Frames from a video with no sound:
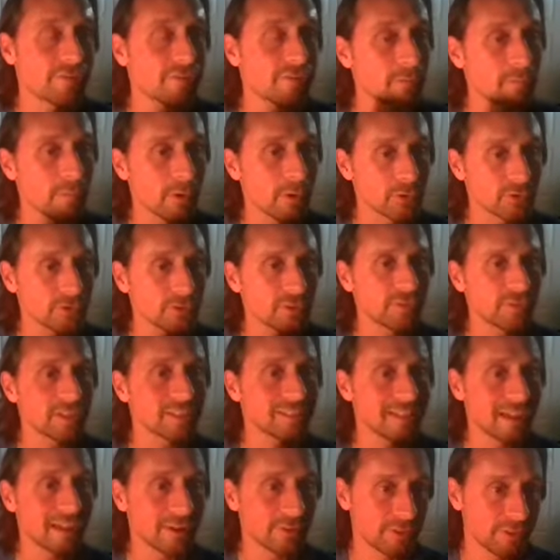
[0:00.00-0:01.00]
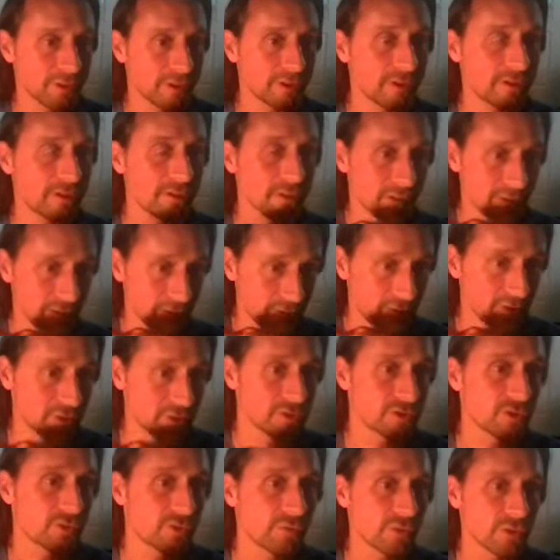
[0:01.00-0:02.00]
For most of us out there, if this is
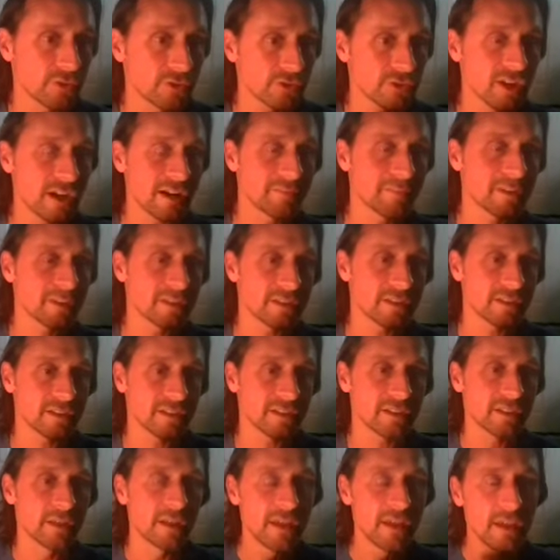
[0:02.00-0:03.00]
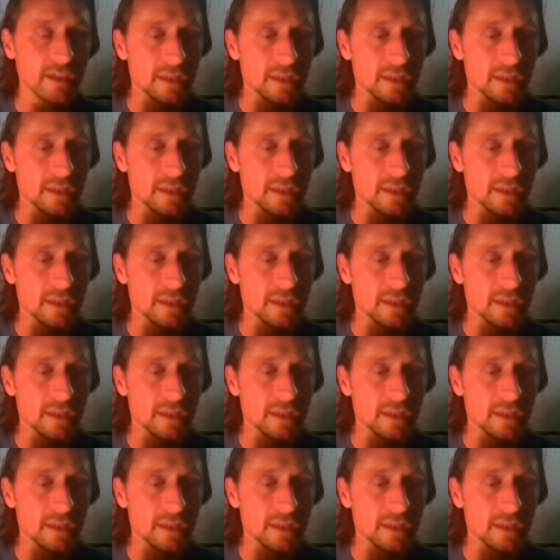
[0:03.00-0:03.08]
your first time listening,